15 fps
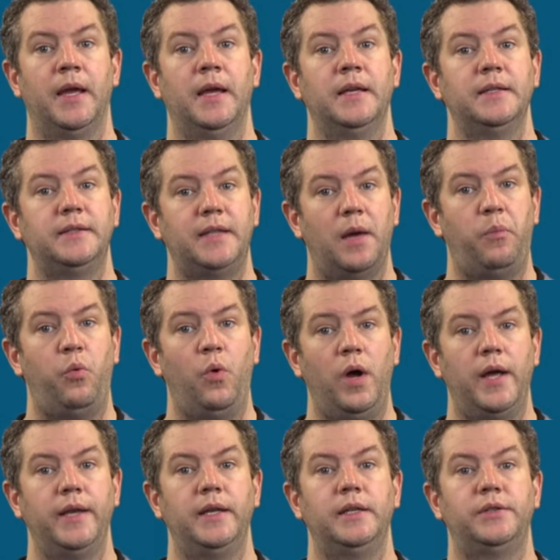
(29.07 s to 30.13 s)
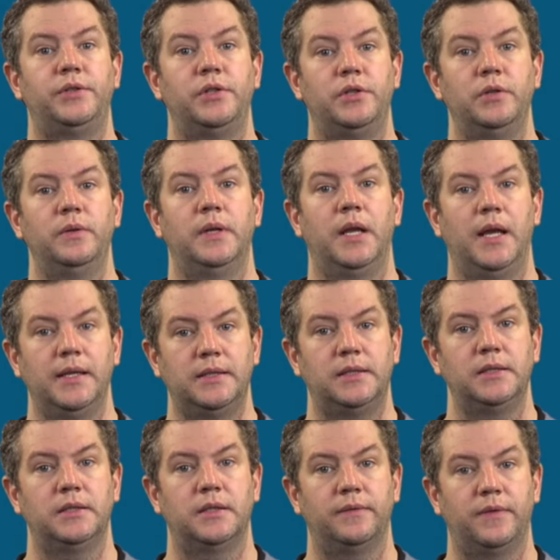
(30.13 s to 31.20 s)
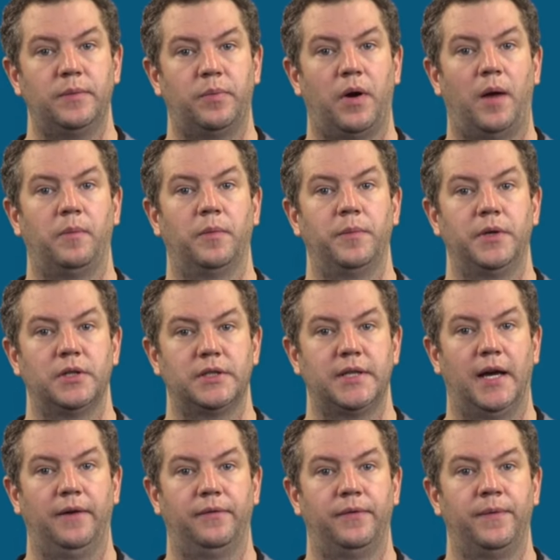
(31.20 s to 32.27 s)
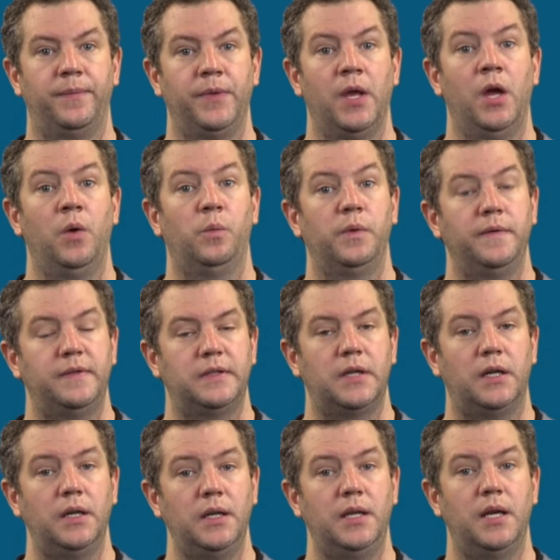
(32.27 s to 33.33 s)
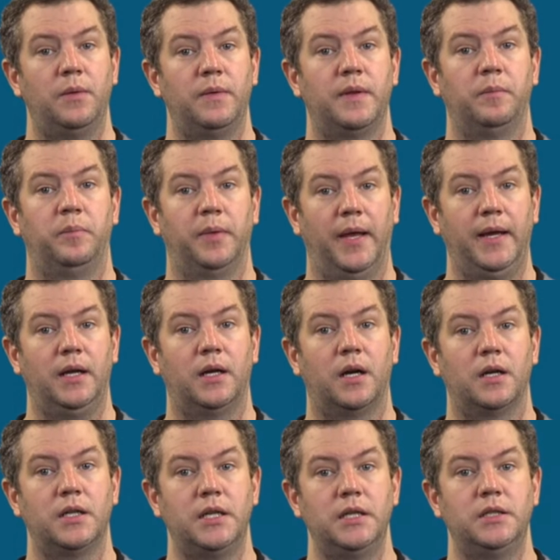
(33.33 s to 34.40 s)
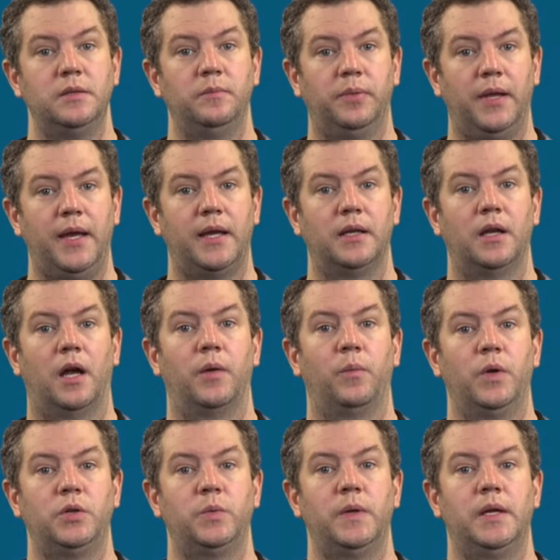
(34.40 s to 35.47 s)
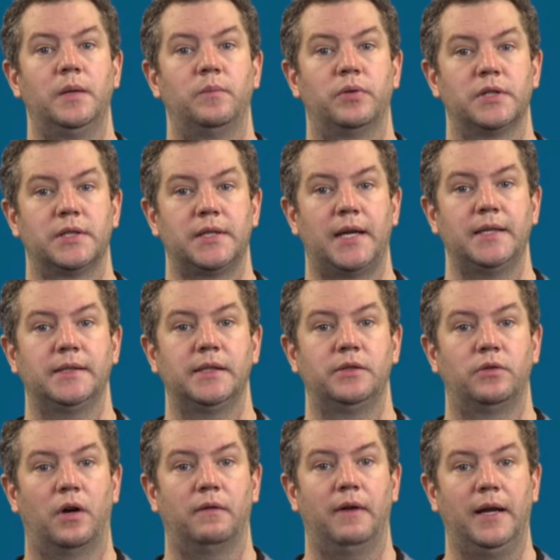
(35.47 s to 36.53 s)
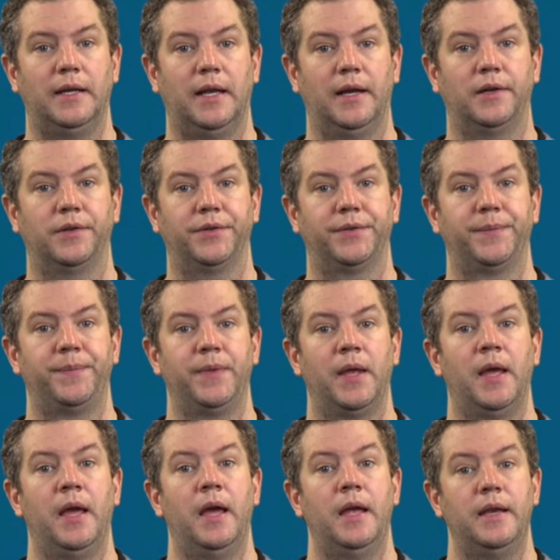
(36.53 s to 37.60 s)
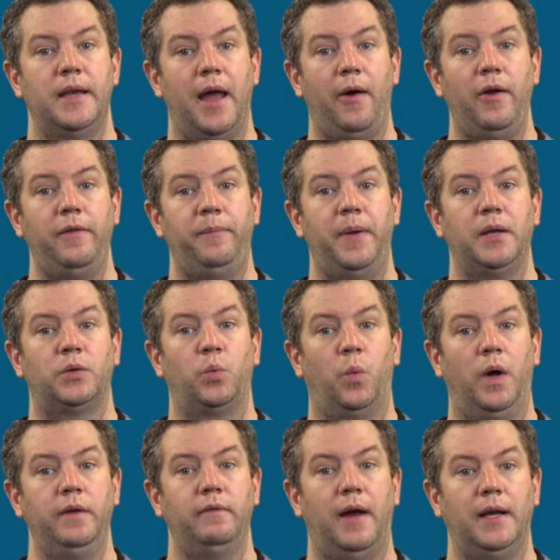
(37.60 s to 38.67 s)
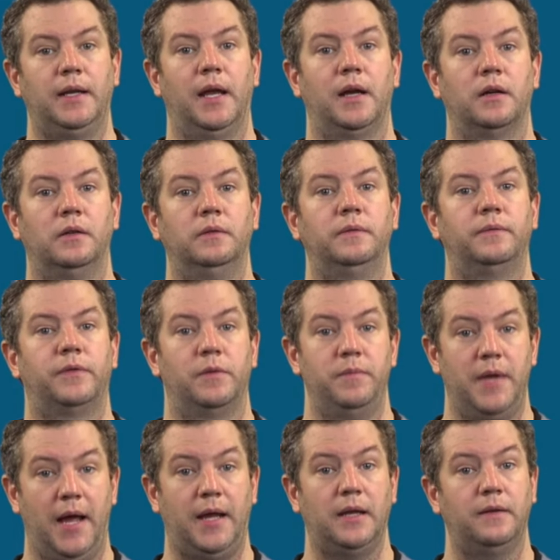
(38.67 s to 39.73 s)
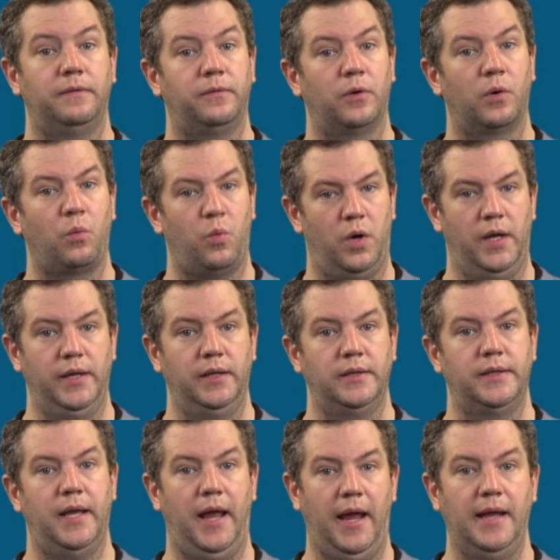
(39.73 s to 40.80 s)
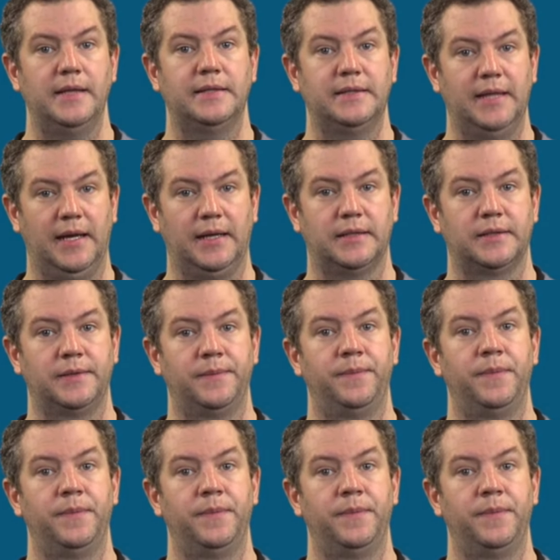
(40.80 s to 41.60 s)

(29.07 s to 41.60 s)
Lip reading: Step 1 is to do an instance of the problem yourself. We've started here with a blank Cartesian plane on which we can precisely draw rectangles. Now I've picked one rectangle from -4, 1 to 8, 6.